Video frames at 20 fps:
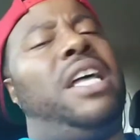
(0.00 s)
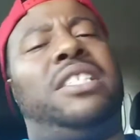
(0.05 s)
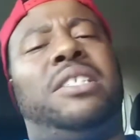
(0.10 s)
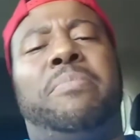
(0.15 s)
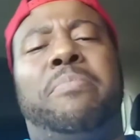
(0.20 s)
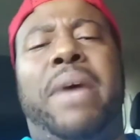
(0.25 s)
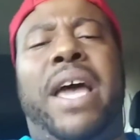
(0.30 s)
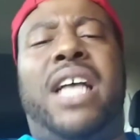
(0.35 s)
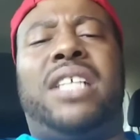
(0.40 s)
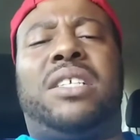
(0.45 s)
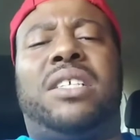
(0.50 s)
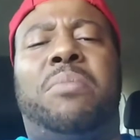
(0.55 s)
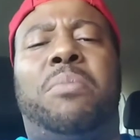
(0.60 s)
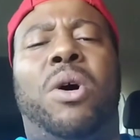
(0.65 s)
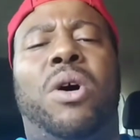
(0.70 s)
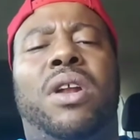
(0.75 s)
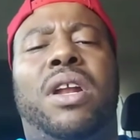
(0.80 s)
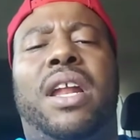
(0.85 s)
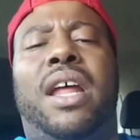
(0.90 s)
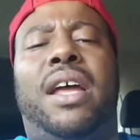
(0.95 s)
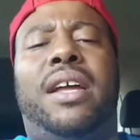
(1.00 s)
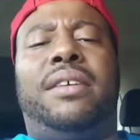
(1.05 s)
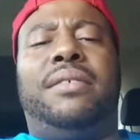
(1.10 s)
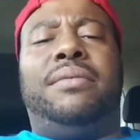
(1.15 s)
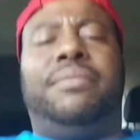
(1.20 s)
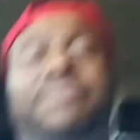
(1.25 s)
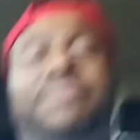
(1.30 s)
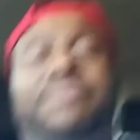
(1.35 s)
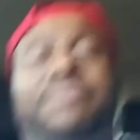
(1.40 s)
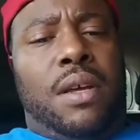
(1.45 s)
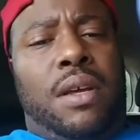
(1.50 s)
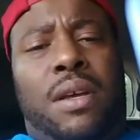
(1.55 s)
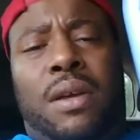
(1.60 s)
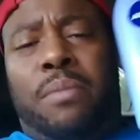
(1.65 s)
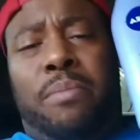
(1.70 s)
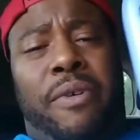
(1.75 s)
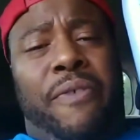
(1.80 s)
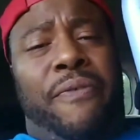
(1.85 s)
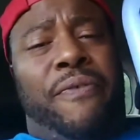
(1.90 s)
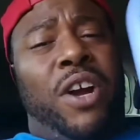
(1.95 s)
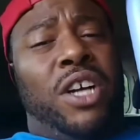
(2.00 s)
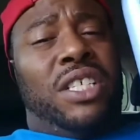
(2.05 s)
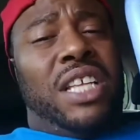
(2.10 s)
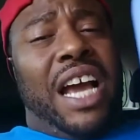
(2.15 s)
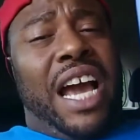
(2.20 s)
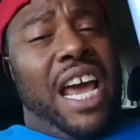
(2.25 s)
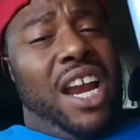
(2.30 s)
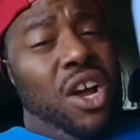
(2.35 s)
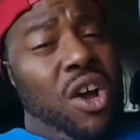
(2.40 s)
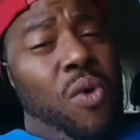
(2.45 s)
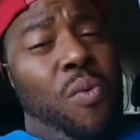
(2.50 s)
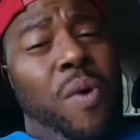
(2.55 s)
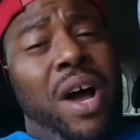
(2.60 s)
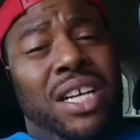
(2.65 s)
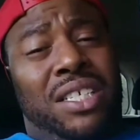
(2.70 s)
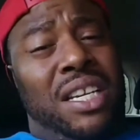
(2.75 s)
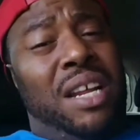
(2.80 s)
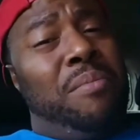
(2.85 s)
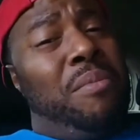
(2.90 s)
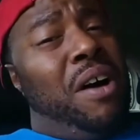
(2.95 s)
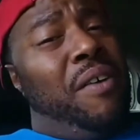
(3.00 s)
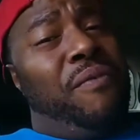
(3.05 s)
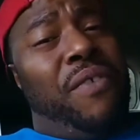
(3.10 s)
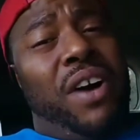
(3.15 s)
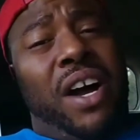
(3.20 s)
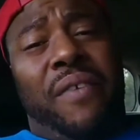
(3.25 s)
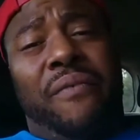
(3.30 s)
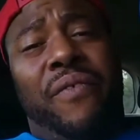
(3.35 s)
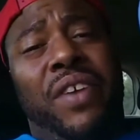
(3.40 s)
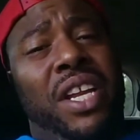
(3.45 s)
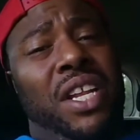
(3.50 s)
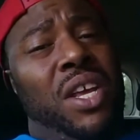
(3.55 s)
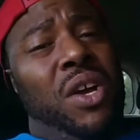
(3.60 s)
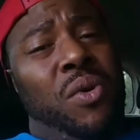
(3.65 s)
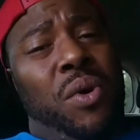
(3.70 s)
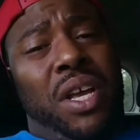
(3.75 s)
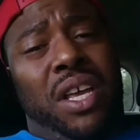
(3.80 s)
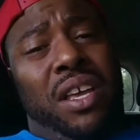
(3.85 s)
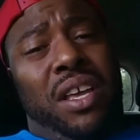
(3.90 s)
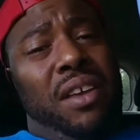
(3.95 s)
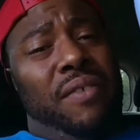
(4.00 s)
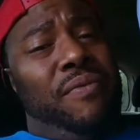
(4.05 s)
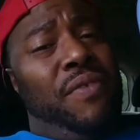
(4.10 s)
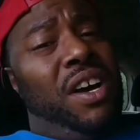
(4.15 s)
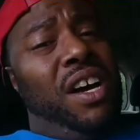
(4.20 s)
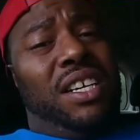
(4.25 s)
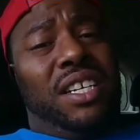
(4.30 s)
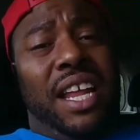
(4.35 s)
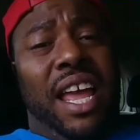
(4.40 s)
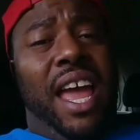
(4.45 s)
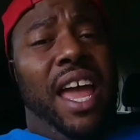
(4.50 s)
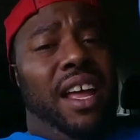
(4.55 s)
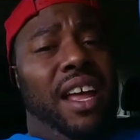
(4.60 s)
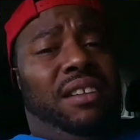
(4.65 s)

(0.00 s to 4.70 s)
basketball today. But first, I gotta go watch that motherfucking video again. Fuck that.